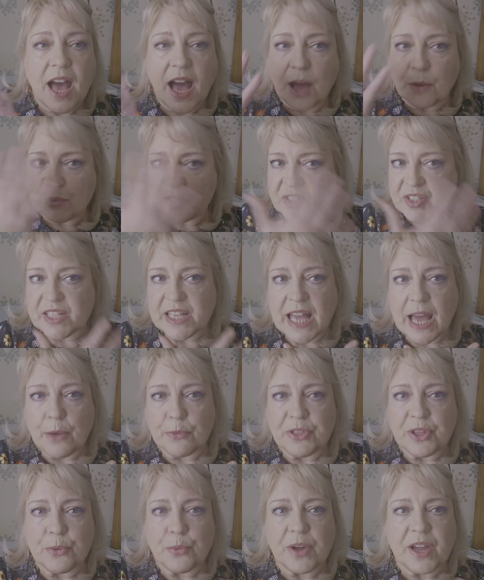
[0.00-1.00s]
I will see
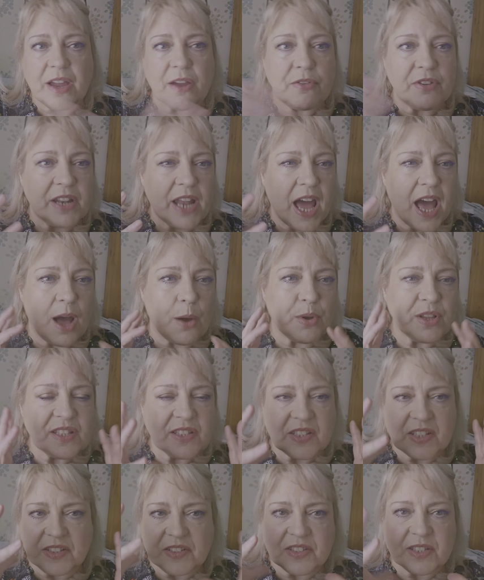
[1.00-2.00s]
how they wear and how
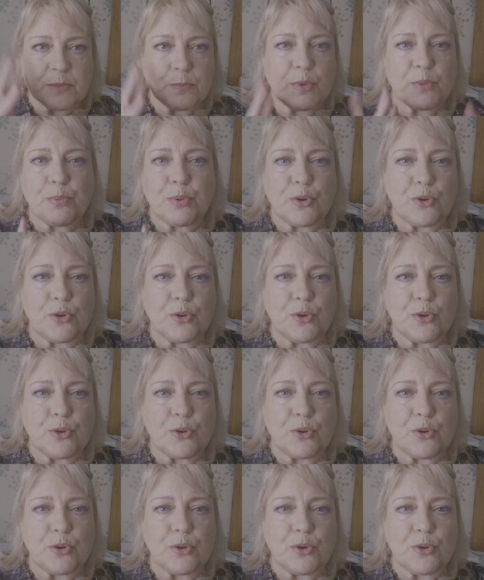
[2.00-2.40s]
it sits in my